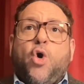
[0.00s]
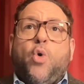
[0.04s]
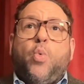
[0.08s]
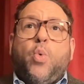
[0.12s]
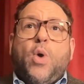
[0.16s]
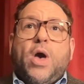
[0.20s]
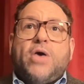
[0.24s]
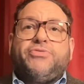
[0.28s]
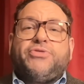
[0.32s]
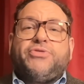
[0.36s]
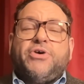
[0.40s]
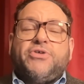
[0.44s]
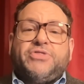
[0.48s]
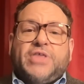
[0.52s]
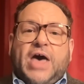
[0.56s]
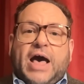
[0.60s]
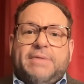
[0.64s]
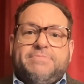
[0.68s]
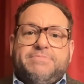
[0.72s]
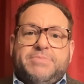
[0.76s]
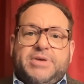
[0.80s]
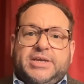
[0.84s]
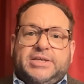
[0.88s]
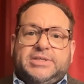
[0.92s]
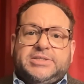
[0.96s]
Whether
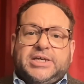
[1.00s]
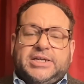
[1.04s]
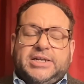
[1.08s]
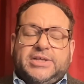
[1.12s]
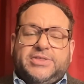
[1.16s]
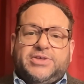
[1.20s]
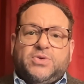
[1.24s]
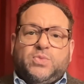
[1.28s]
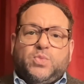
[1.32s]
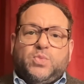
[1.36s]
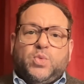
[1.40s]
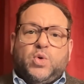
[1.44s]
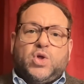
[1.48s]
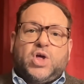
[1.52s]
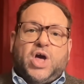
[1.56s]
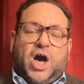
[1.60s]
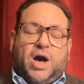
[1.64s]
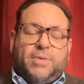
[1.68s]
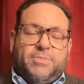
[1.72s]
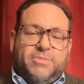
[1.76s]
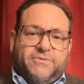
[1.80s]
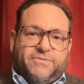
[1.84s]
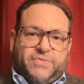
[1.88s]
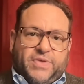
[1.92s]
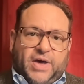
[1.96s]
that means anything will
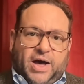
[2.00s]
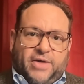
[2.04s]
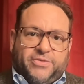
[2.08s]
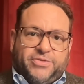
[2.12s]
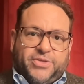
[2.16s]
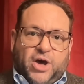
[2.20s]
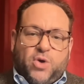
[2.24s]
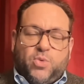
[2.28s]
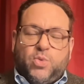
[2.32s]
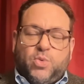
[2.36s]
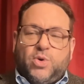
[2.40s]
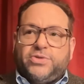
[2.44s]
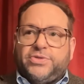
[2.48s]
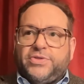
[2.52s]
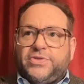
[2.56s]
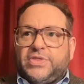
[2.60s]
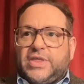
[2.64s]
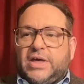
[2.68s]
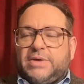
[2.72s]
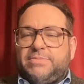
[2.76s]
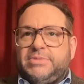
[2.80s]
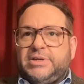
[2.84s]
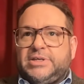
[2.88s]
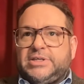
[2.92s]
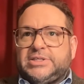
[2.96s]
come of that, though, whether
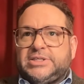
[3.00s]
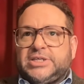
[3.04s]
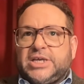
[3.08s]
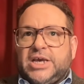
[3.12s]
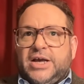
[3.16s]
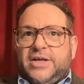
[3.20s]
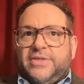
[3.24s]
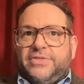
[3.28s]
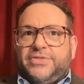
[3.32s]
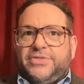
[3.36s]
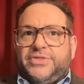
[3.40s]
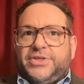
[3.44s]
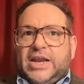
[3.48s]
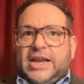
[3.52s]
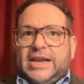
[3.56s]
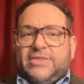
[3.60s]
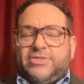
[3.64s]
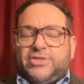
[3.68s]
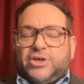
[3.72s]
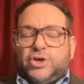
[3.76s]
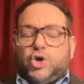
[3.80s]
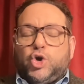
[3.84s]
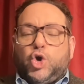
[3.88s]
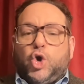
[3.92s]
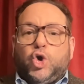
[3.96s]
that means that
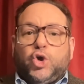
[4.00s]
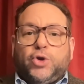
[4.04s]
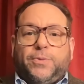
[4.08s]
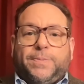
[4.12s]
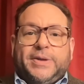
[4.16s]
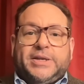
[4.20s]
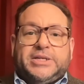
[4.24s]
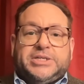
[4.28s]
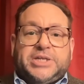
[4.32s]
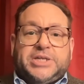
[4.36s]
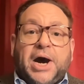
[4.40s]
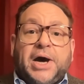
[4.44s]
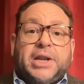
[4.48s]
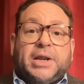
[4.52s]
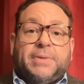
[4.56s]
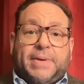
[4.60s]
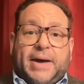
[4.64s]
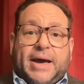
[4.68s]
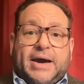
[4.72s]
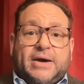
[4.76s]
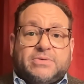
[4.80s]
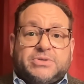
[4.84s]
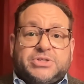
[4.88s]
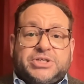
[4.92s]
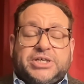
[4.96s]
anything could be done
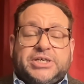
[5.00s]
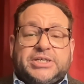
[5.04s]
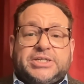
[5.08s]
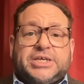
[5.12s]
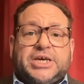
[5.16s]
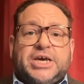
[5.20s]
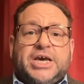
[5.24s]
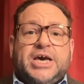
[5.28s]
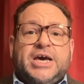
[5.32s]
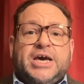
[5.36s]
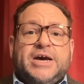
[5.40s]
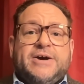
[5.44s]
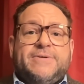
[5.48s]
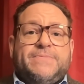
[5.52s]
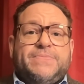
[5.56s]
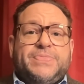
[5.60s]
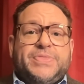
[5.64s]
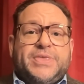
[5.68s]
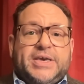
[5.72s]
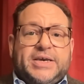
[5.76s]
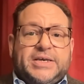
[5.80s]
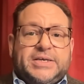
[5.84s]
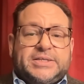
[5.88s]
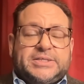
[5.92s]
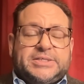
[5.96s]
about it,
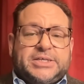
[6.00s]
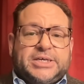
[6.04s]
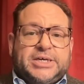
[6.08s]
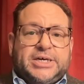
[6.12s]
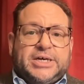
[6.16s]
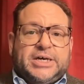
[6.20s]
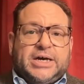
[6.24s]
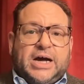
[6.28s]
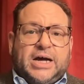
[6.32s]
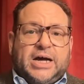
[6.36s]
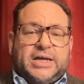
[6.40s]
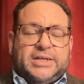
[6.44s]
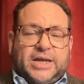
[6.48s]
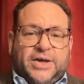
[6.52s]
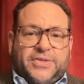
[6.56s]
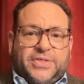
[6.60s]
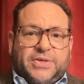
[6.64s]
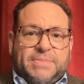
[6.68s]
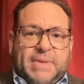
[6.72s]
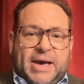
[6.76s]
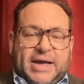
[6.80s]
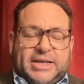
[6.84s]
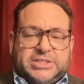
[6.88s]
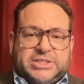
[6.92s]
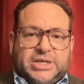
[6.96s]
is
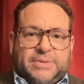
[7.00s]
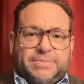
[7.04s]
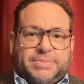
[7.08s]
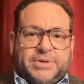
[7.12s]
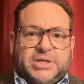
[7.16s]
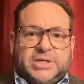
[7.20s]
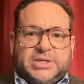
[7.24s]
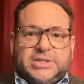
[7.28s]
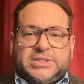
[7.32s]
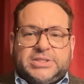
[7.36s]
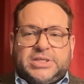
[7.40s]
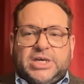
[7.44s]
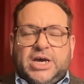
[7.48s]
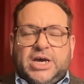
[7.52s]
another matter, because